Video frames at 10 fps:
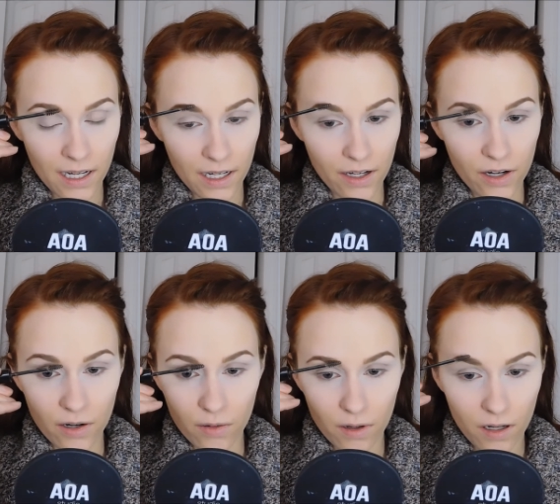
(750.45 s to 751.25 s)
I didn't
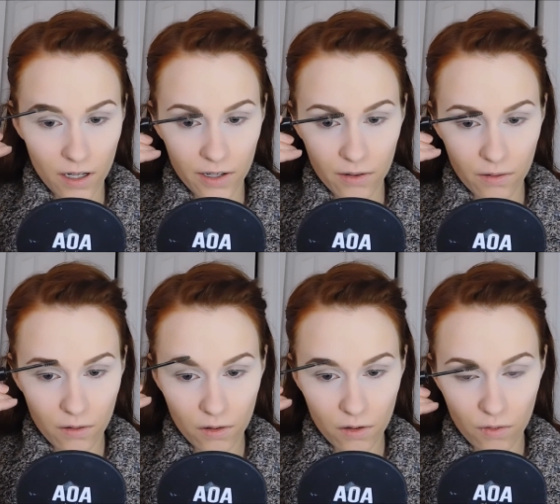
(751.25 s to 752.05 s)
know on
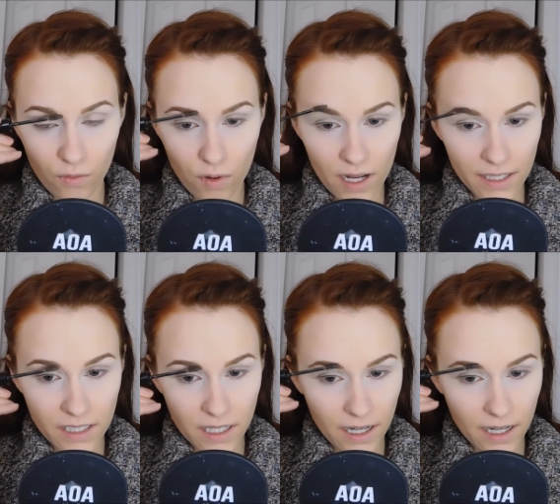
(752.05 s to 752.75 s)
what.